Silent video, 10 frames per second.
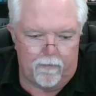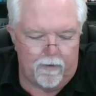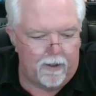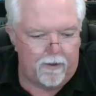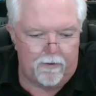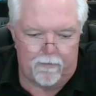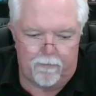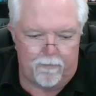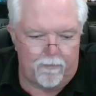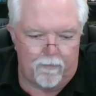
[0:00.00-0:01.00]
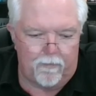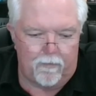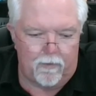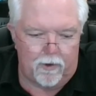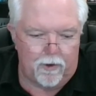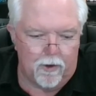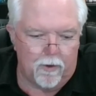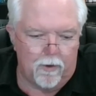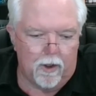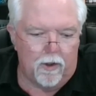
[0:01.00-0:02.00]
that
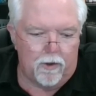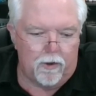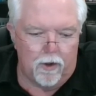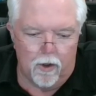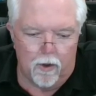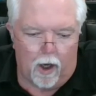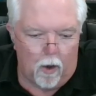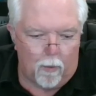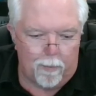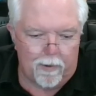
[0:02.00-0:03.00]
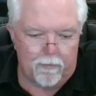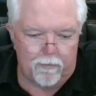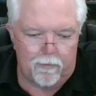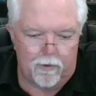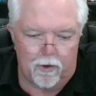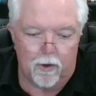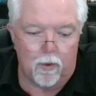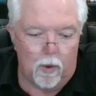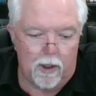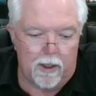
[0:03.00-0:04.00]
your your hope your
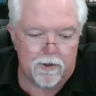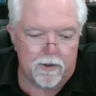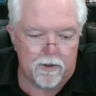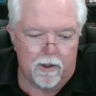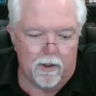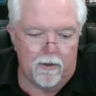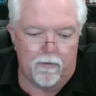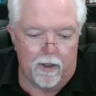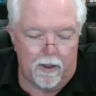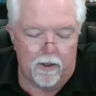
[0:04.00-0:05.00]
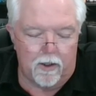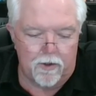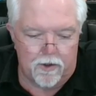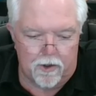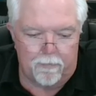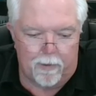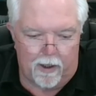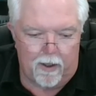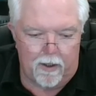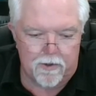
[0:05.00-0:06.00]
wish that none should
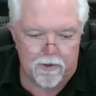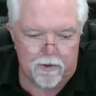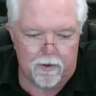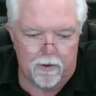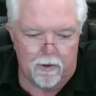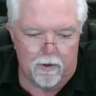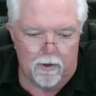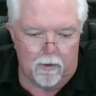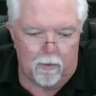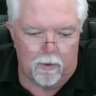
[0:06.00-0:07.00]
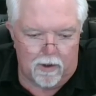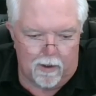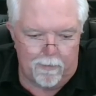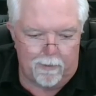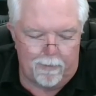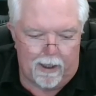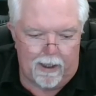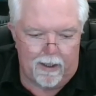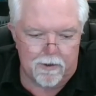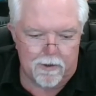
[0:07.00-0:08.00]
perish will come to
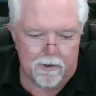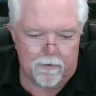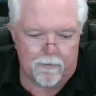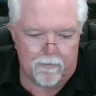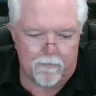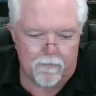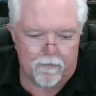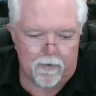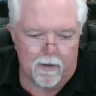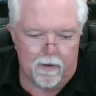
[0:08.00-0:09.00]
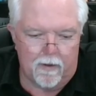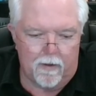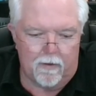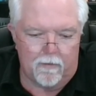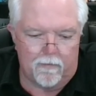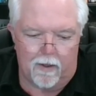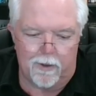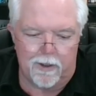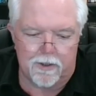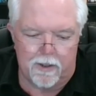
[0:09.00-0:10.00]
pass Father,
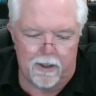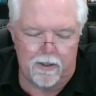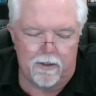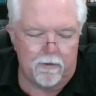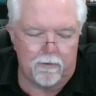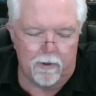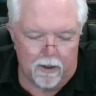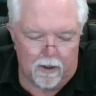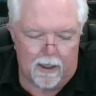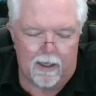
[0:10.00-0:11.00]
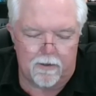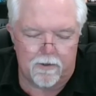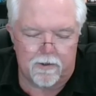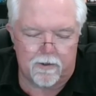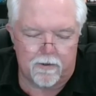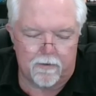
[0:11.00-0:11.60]
we just need to realize